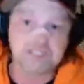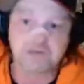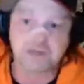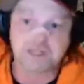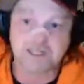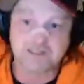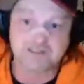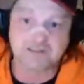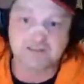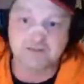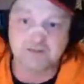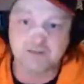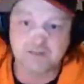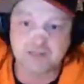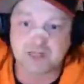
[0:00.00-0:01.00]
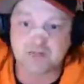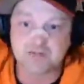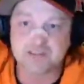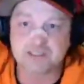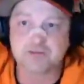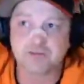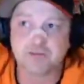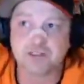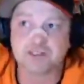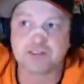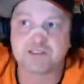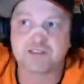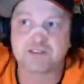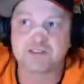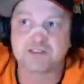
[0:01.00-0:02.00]
it is. Sometimes this run
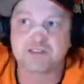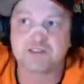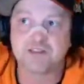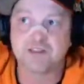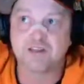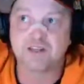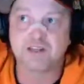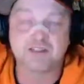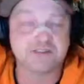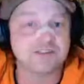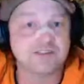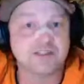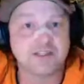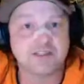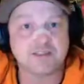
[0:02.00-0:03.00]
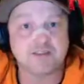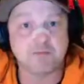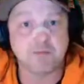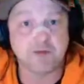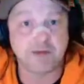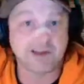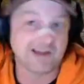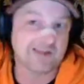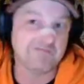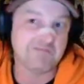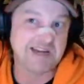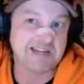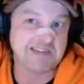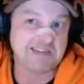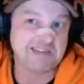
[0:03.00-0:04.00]
is a
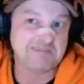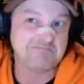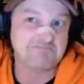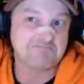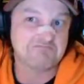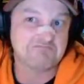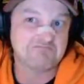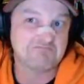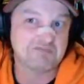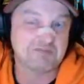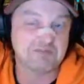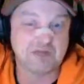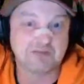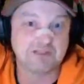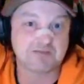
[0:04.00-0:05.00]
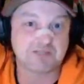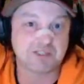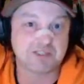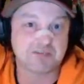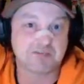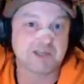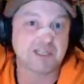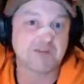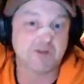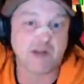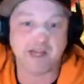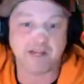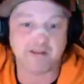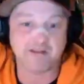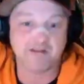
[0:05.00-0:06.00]
minute. Sometimes this run is a minute
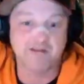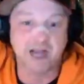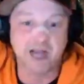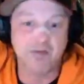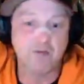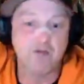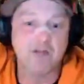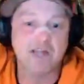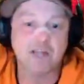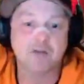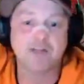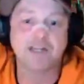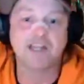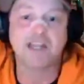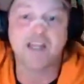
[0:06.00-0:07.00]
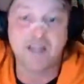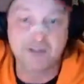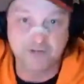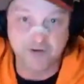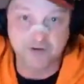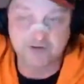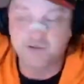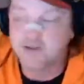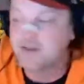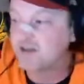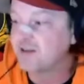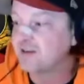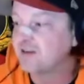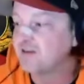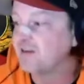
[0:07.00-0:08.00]
20. I'm okay with either.
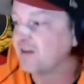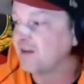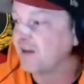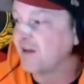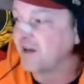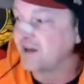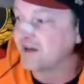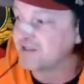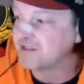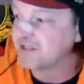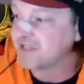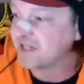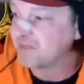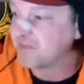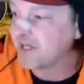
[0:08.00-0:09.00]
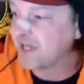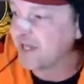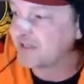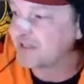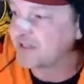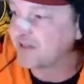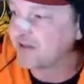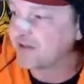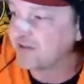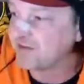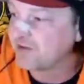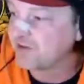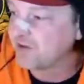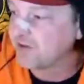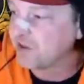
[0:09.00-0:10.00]
The same mechanics here.
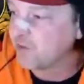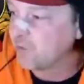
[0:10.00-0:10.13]
You